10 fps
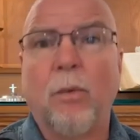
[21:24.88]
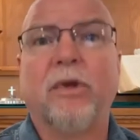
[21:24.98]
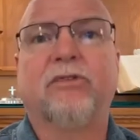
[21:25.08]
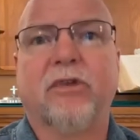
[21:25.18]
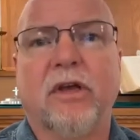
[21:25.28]
but
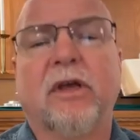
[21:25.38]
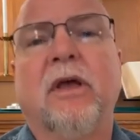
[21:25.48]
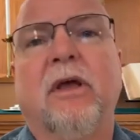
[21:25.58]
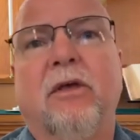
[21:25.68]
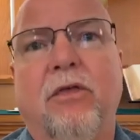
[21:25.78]
we
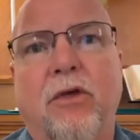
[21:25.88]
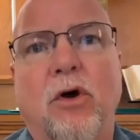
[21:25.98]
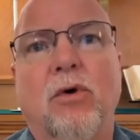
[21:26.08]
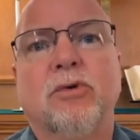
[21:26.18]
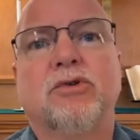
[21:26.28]
see
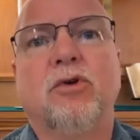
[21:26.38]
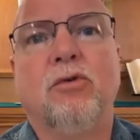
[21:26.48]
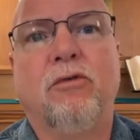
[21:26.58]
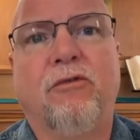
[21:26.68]
those who